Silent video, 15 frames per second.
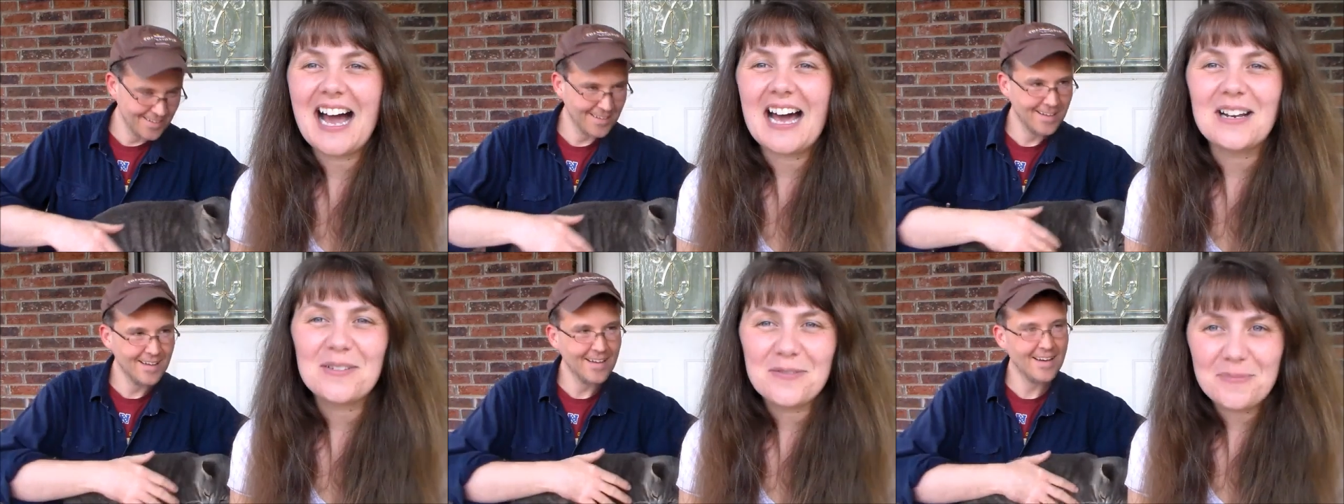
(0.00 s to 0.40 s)

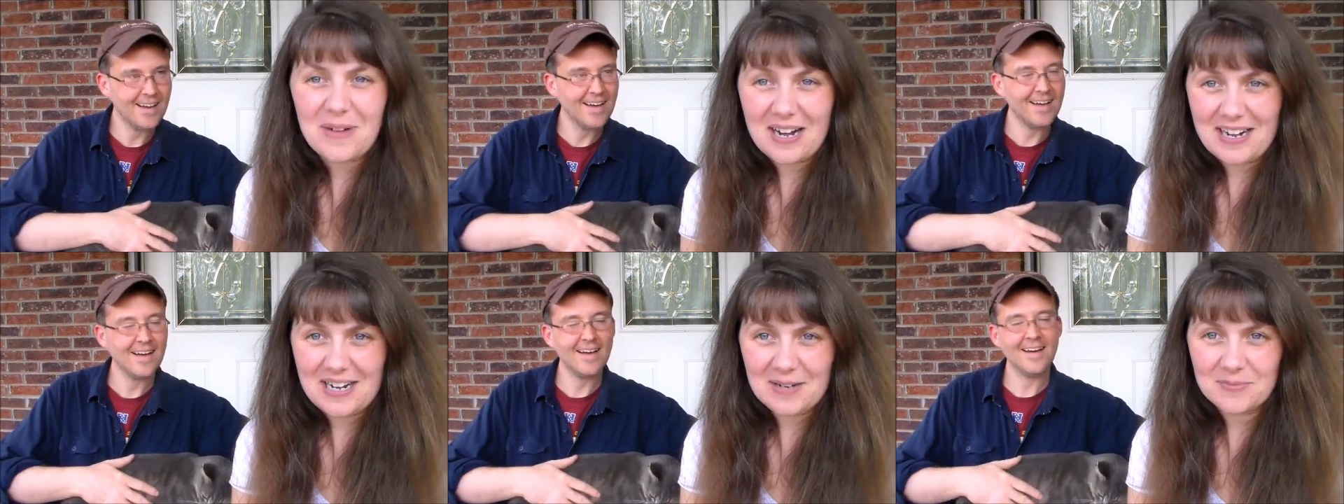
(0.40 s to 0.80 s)
Speaker 1: lot
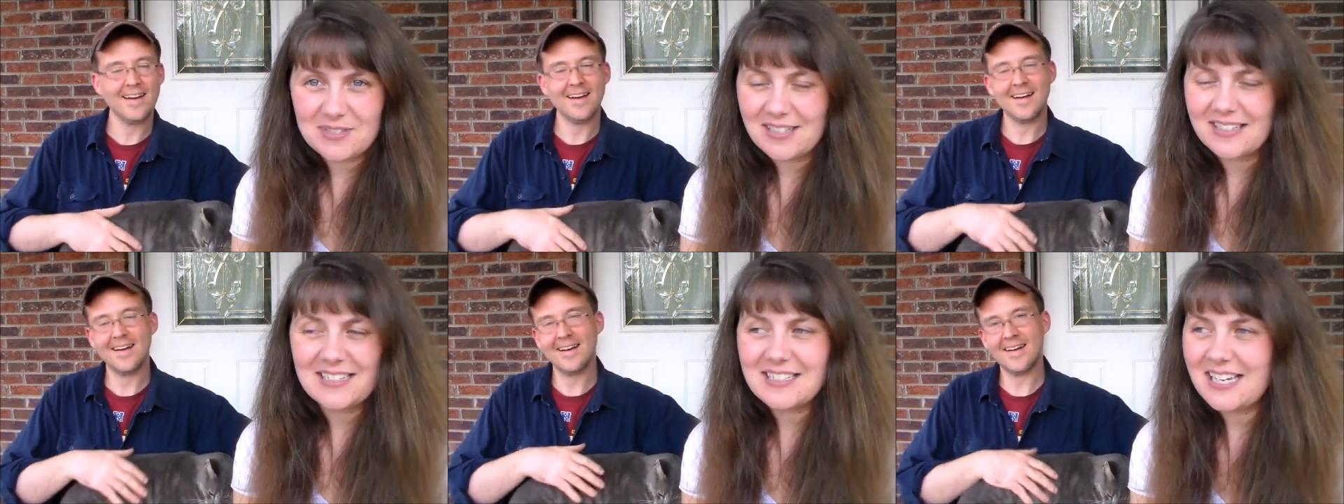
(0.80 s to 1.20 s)
of
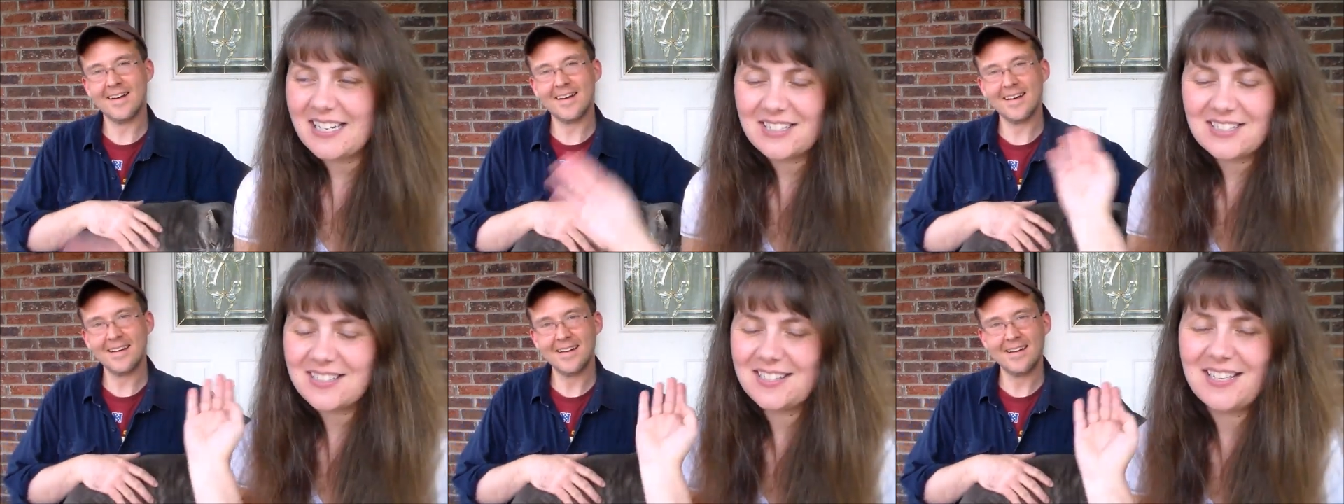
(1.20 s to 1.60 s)
moms,
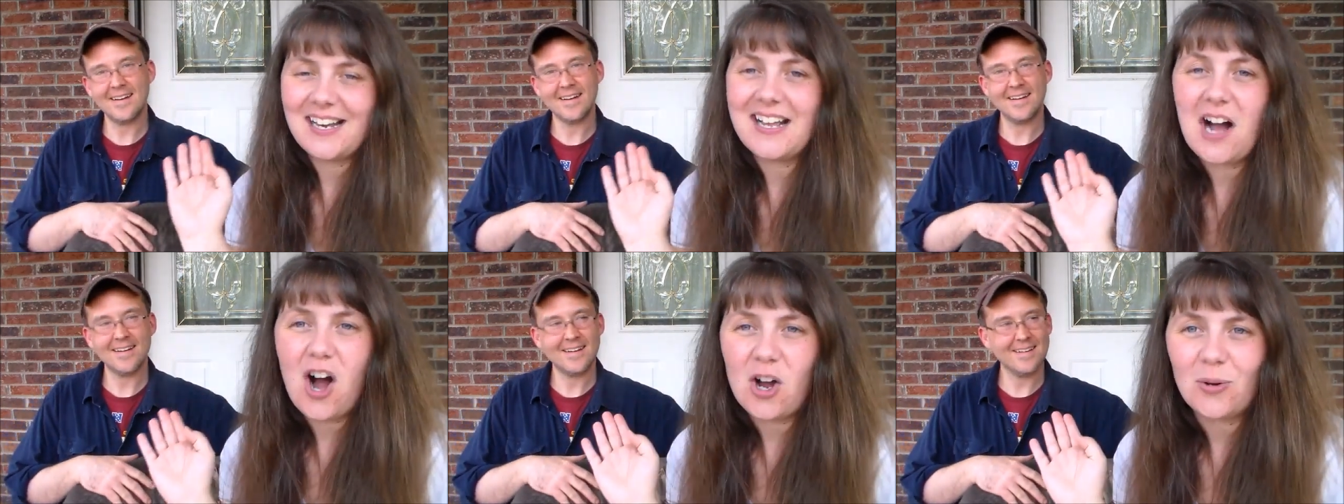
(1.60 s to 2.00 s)
he's just
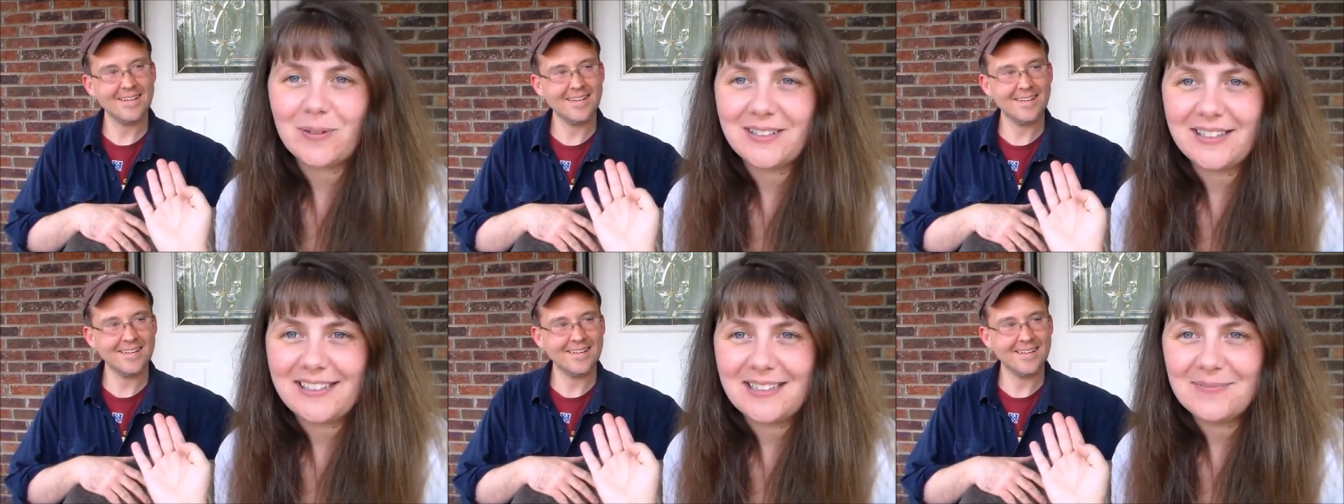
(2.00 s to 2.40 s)
sitting
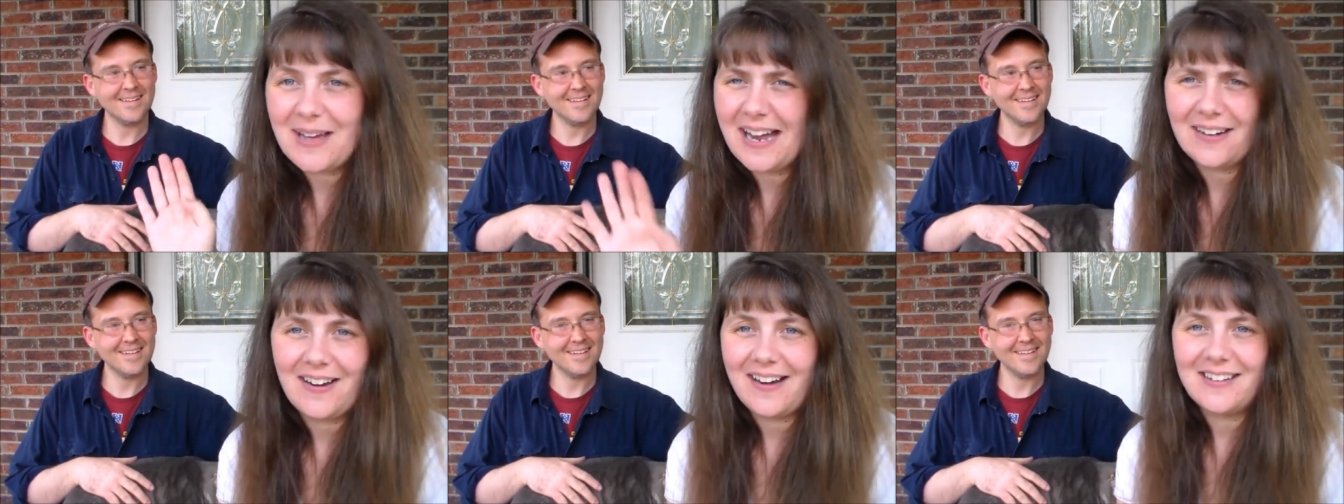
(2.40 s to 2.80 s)
awkwardly
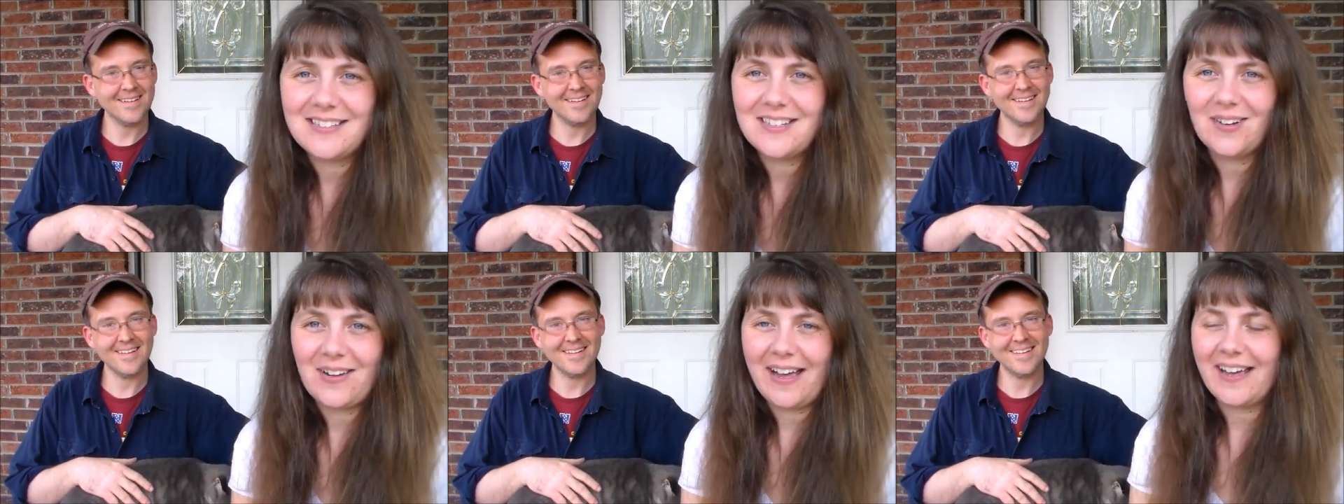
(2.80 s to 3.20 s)
in the
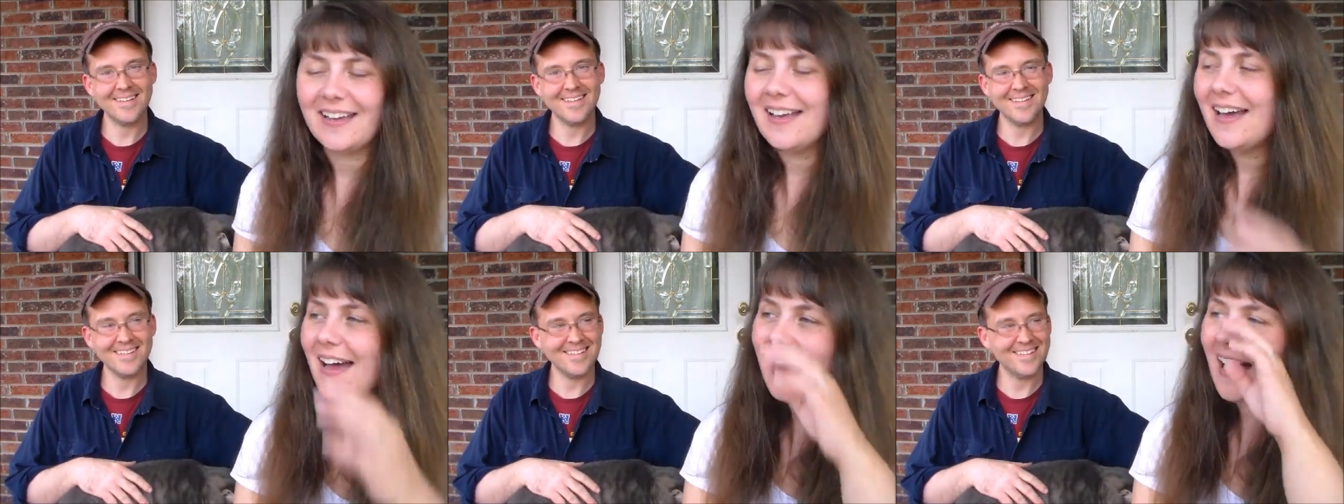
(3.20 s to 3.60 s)
background, it's
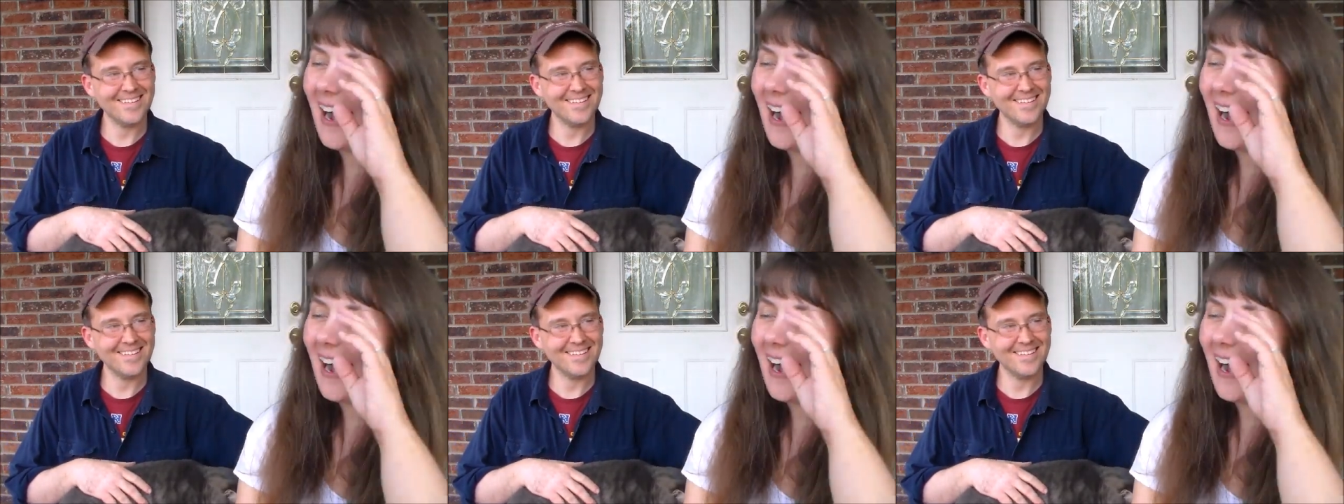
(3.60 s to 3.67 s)
okay.